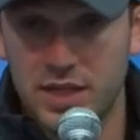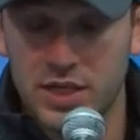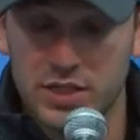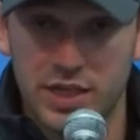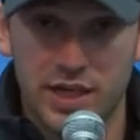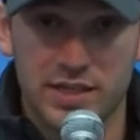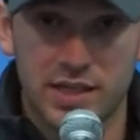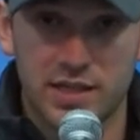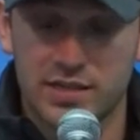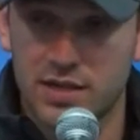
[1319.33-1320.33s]
the good thing is
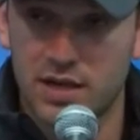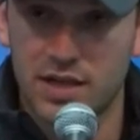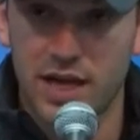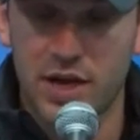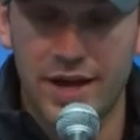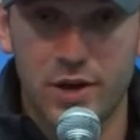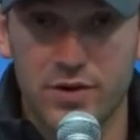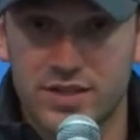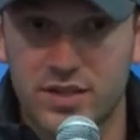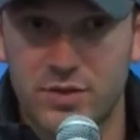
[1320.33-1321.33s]
that Scott, I
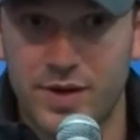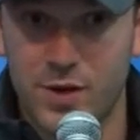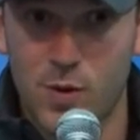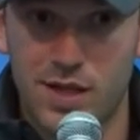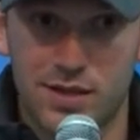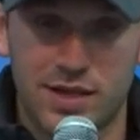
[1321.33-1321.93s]
know Scott very well,